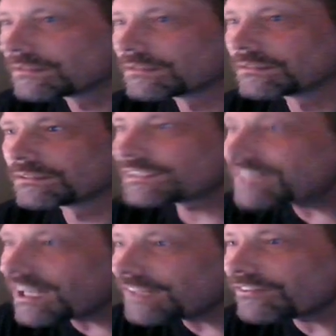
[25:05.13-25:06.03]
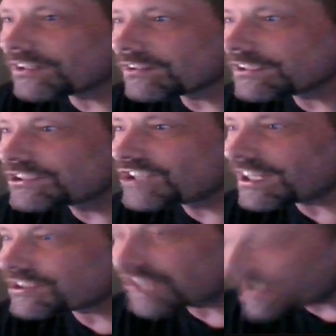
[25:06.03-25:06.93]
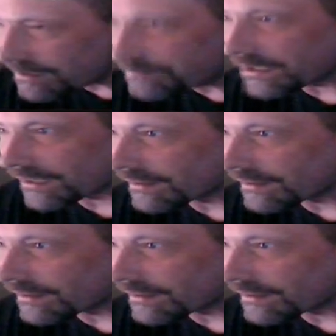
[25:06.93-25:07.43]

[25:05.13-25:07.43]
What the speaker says: She's not even a legit champion.